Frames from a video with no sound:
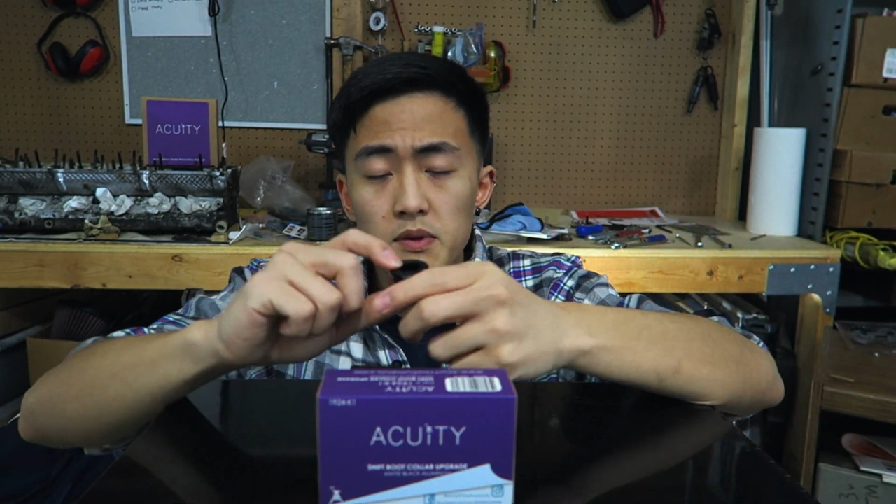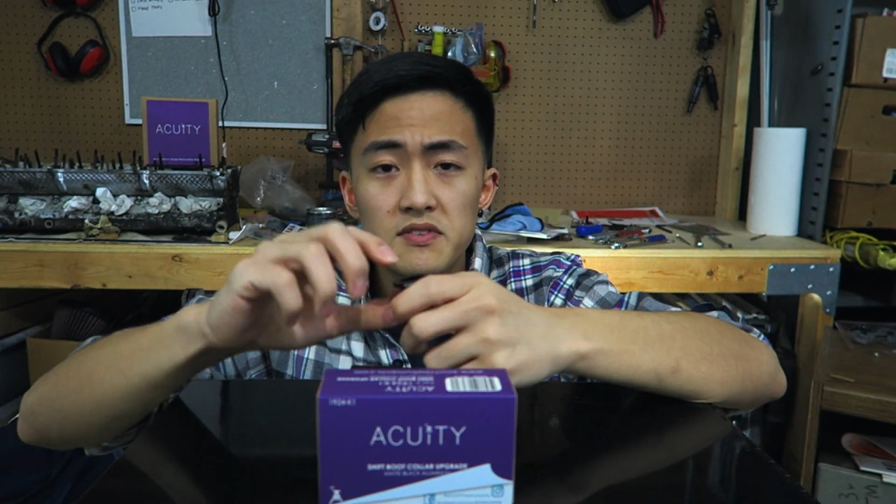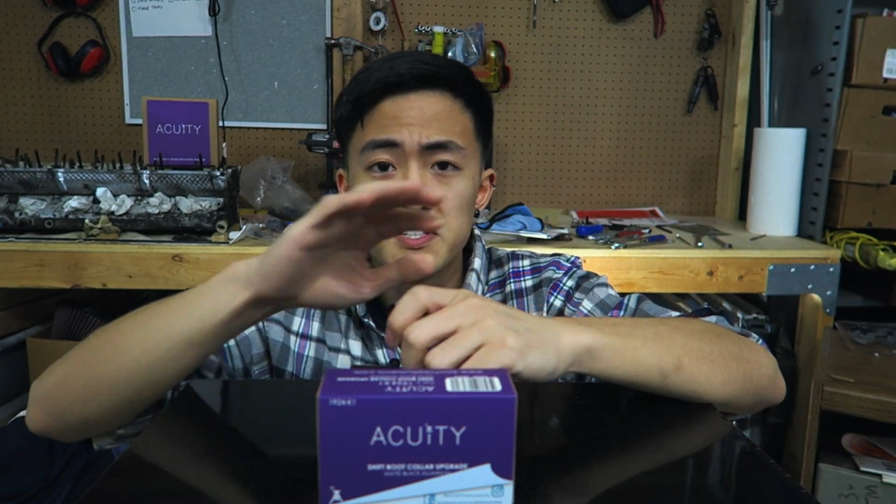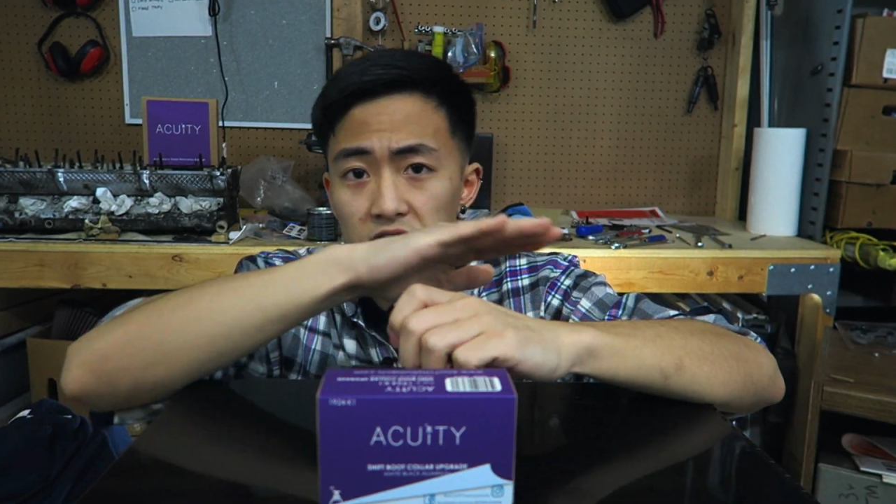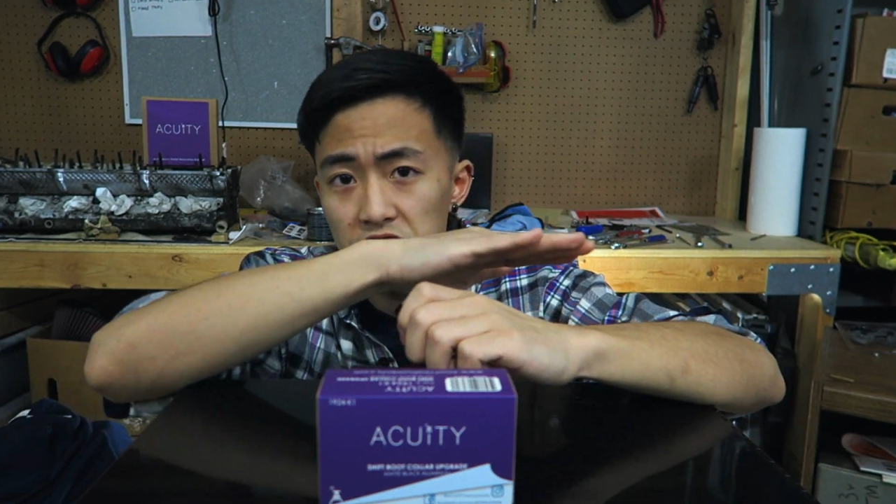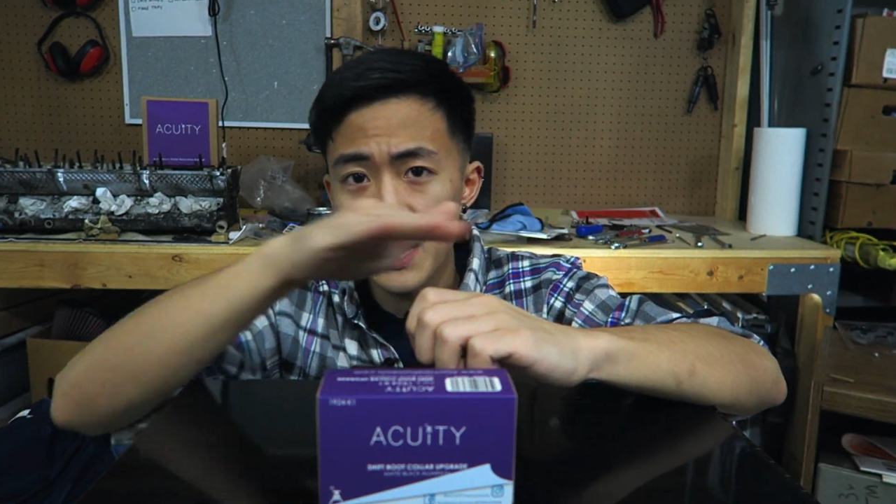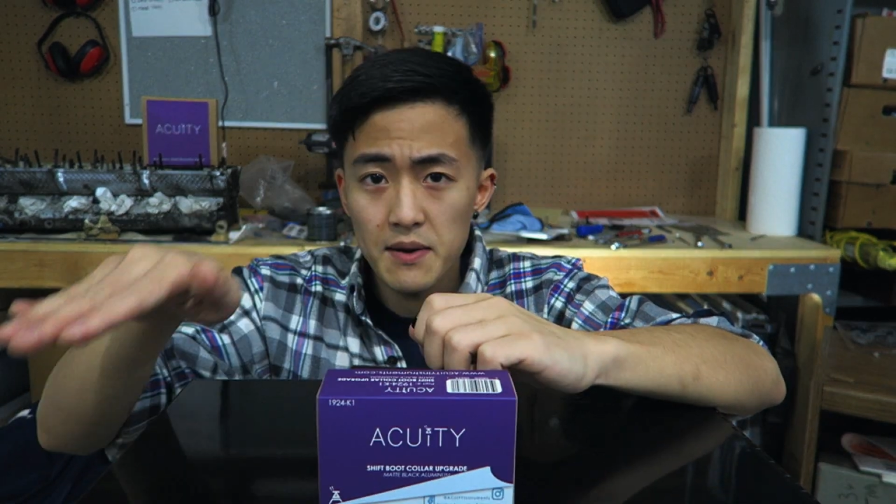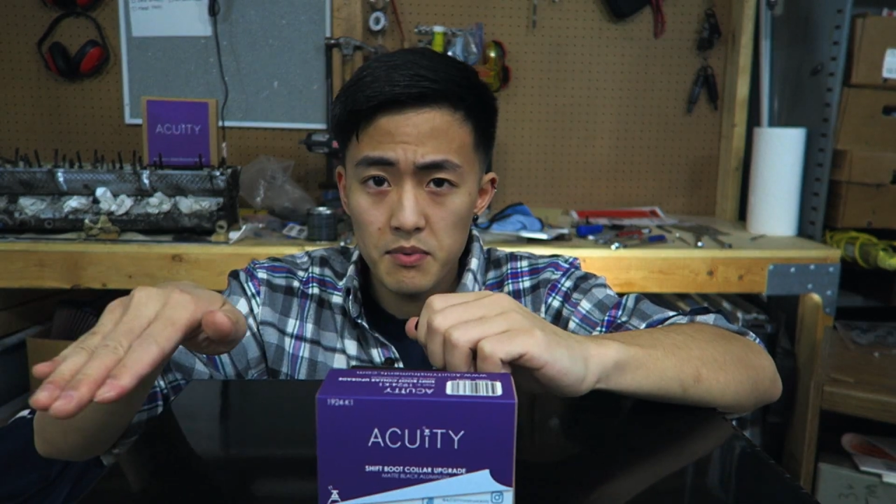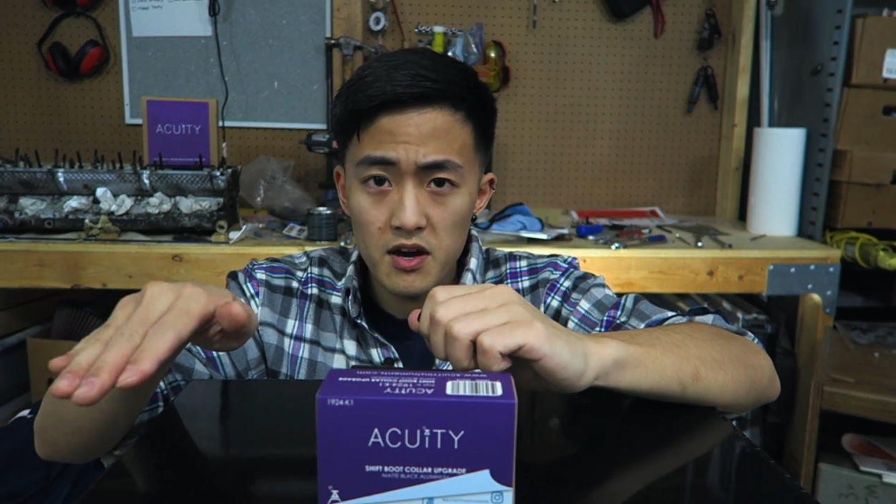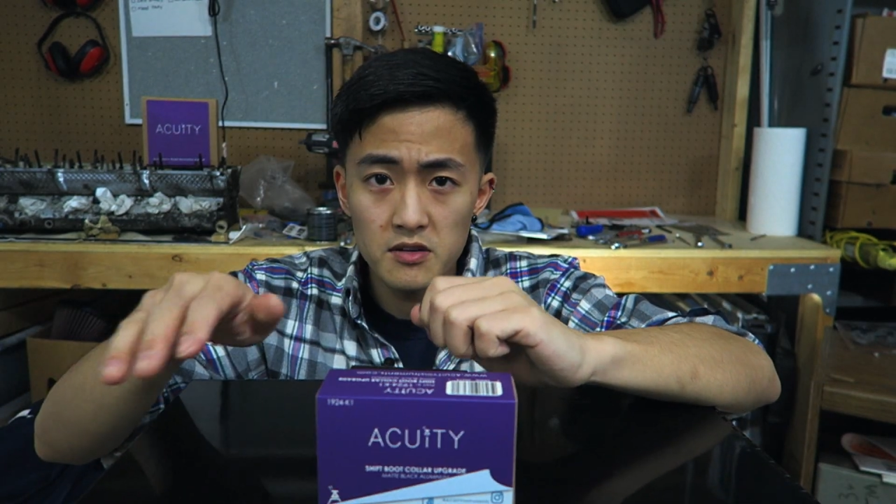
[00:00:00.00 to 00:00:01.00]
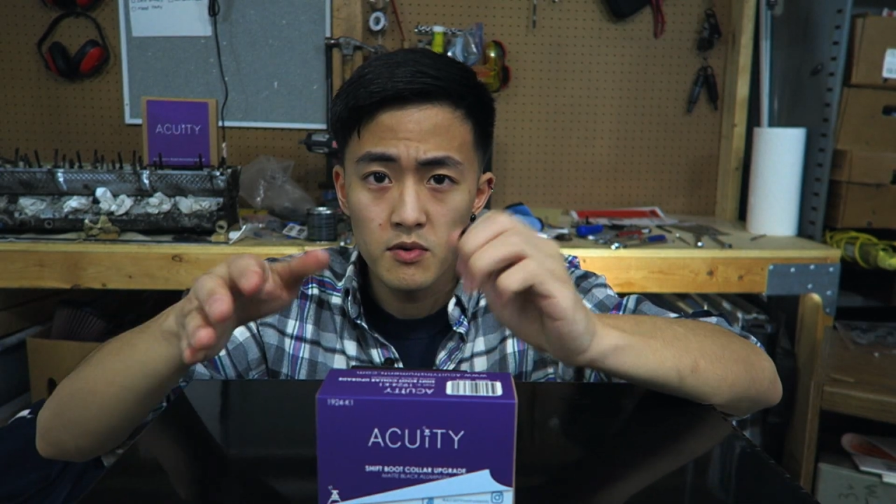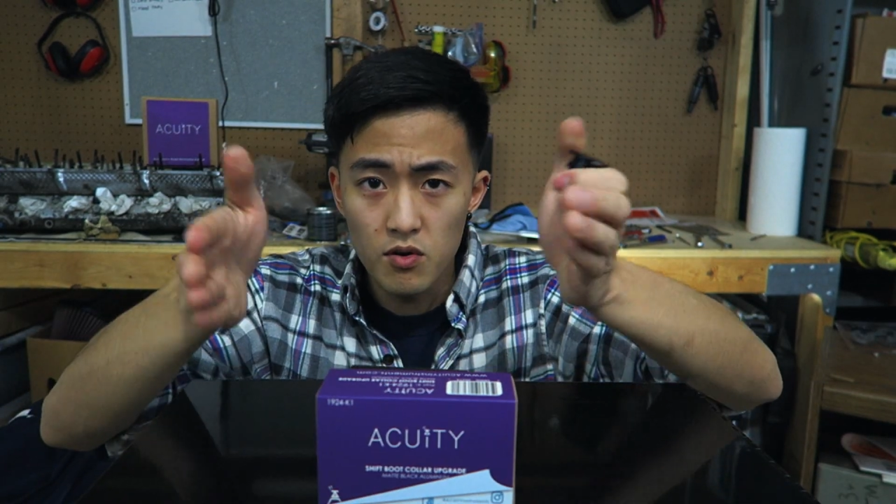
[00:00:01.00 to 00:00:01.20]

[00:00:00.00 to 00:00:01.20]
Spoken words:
if it's a flat bottom